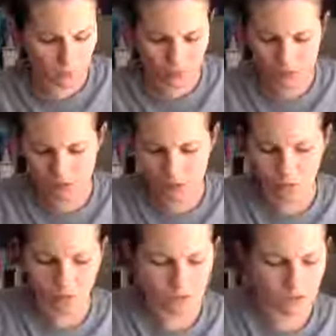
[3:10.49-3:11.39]
using
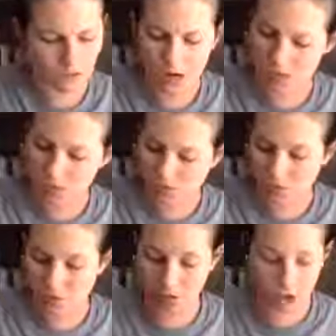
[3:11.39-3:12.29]
oils a lot
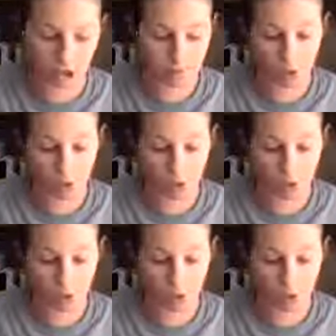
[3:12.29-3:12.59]
use the term